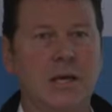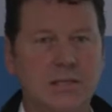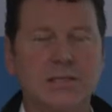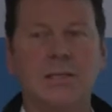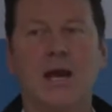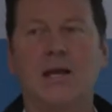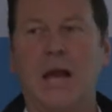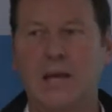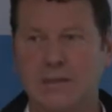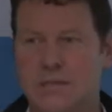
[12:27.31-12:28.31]
and start
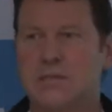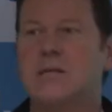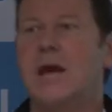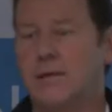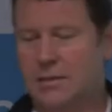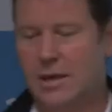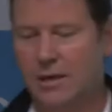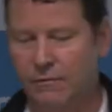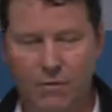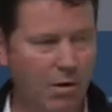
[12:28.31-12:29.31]
unstacking that
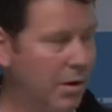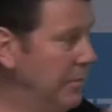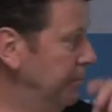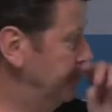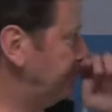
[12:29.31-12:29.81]
environment.